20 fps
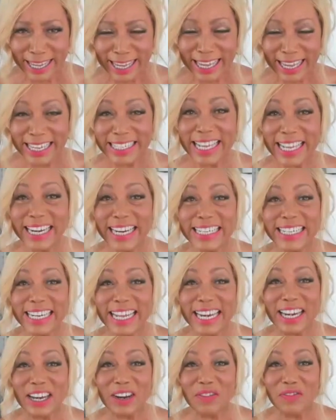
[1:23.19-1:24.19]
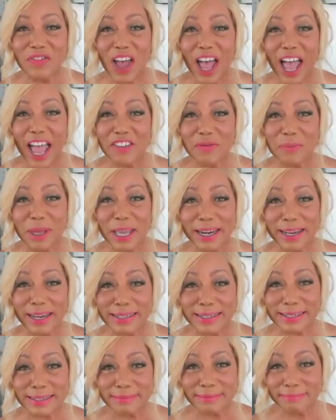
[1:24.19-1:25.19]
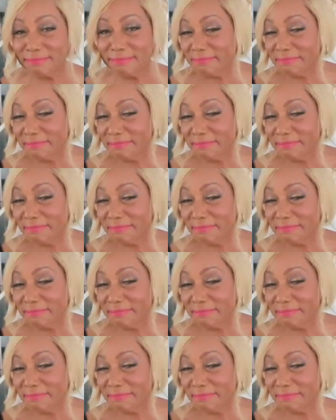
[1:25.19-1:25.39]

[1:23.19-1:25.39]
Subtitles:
He said he did it in 5 minutes.